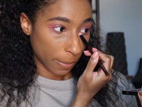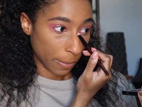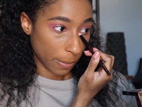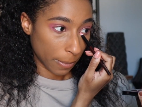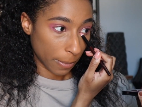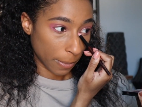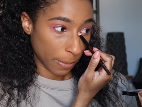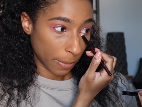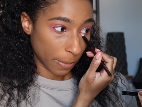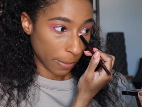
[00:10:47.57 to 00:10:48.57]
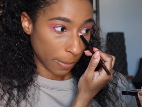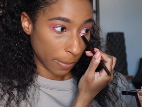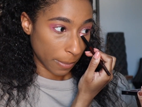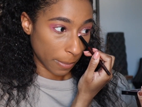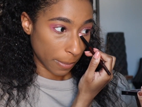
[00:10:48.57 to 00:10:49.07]

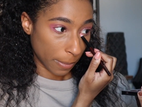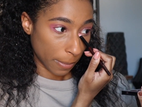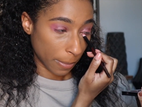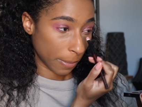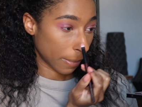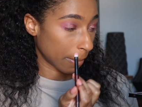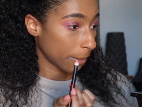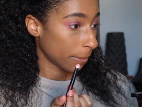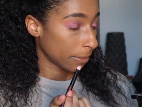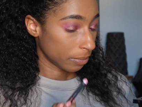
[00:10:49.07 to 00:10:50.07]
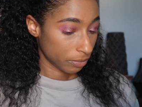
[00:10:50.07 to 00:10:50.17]
Nothing is said.